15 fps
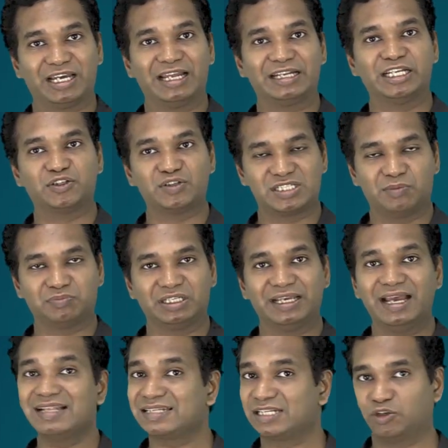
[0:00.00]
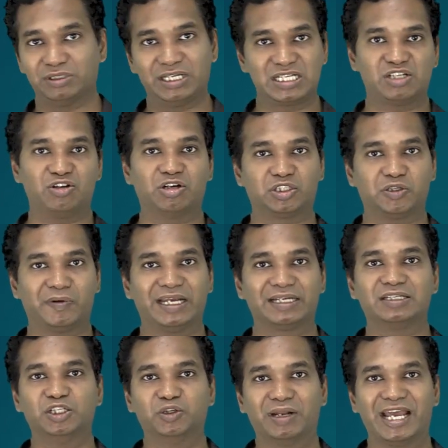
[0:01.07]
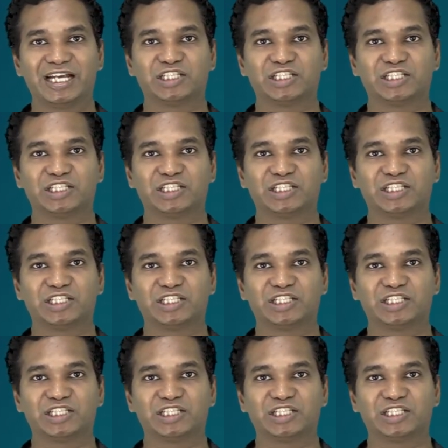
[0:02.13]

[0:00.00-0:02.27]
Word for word: career to something else. No, that's not correct. You're